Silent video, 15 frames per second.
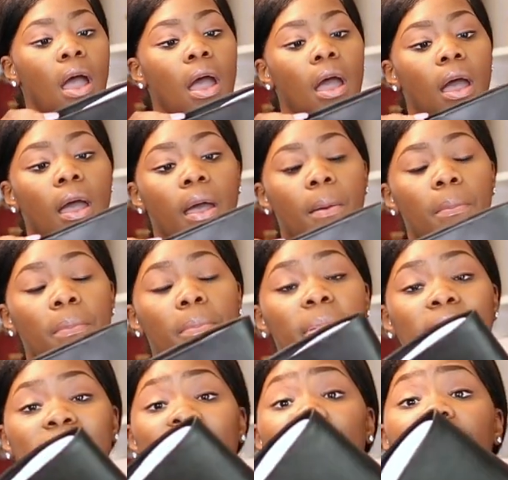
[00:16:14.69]
Um,
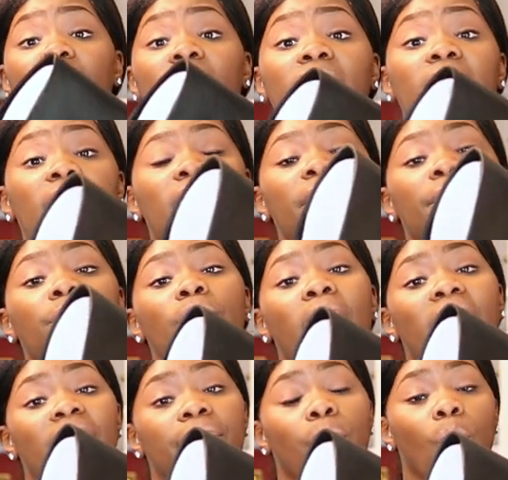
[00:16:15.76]
but definitely if you
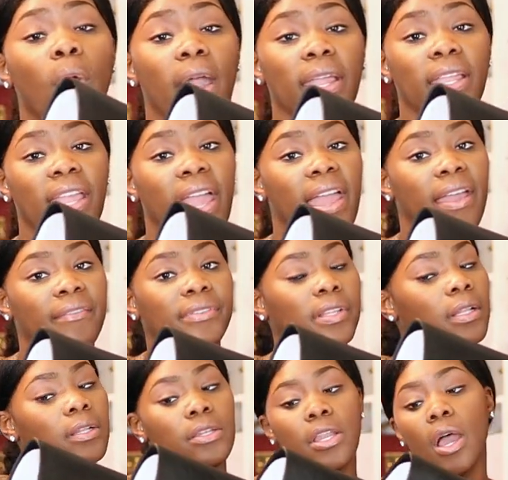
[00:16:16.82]
have wide calves,
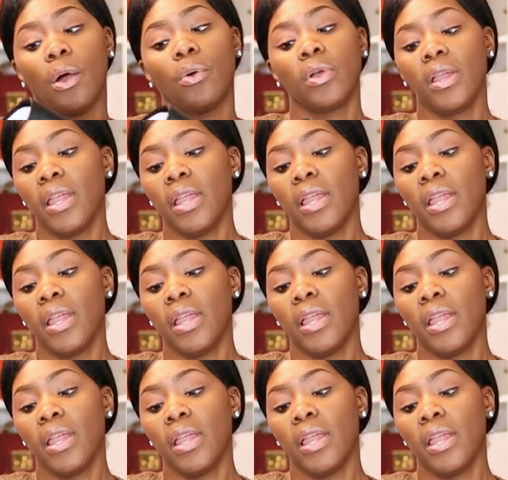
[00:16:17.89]
no.